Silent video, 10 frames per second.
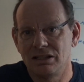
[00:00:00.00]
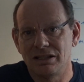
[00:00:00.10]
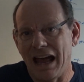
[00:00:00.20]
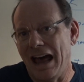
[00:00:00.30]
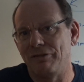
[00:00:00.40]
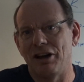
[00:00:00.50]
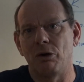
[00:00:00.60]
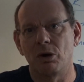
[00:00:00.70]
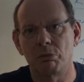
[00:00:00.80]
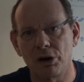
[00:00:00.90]

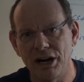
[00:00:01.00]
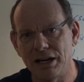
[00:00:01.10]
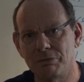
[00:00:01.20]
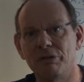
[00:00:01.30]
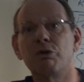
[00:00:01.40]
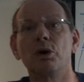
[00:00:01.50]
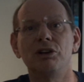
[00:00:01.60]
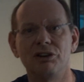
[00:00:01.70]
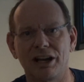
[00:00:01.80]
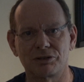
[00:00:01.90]
half-hour break before
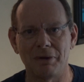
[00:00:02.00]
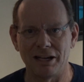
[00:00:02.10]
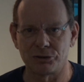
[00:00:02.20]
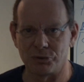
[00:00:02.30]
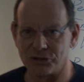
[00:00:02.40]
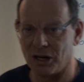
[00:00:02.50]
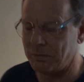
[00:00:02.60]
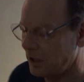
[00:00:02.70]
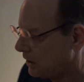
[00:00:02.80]
your next match was up.